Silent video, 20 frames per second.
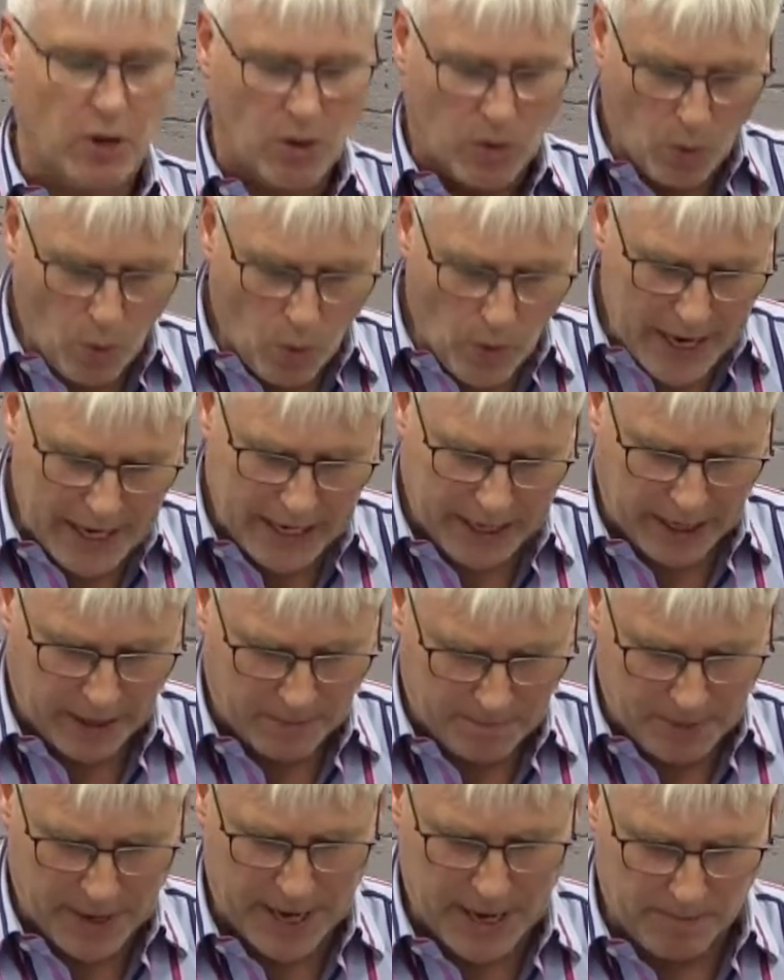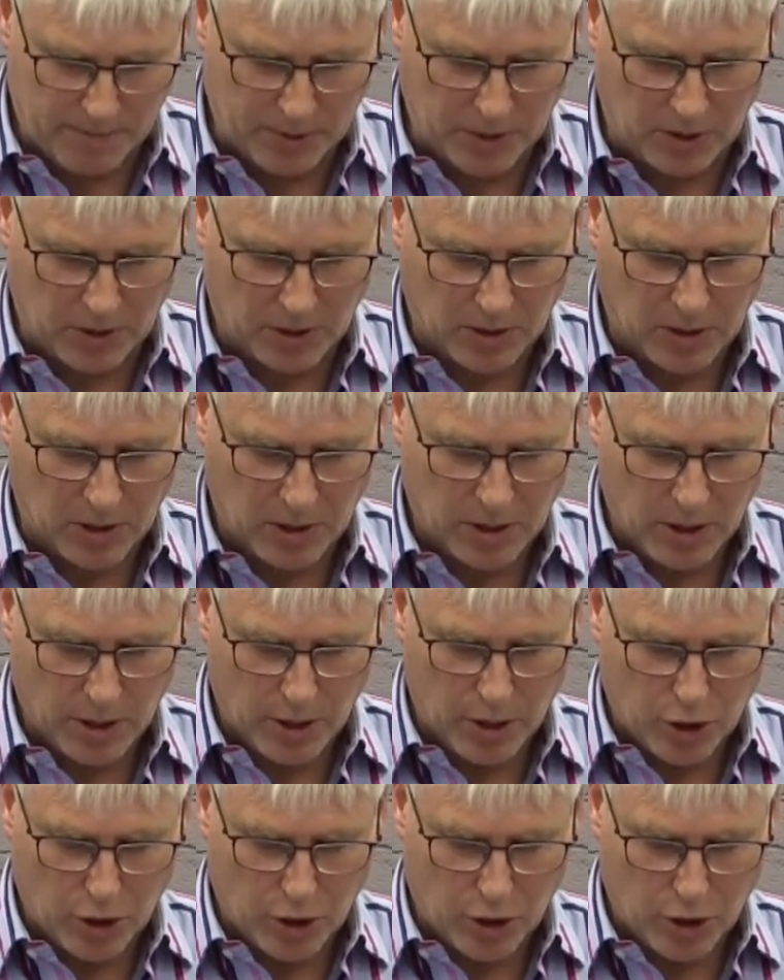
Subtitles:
weak people